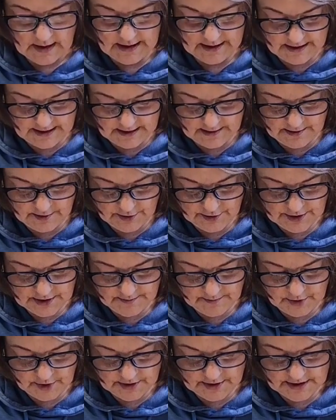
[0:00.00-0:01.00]
I think there's
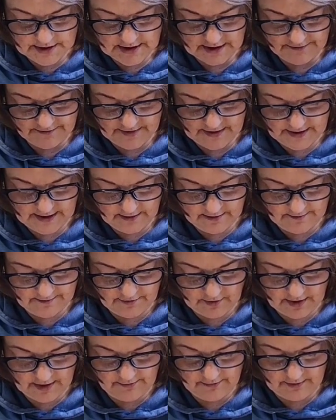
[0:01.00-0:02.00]
some good stuff in here
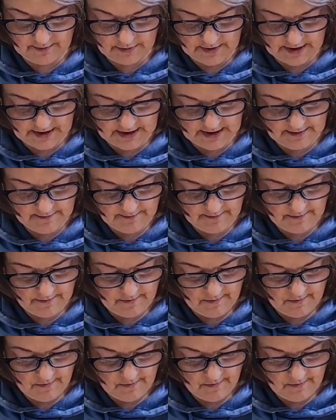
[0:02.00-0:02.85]
for everybody.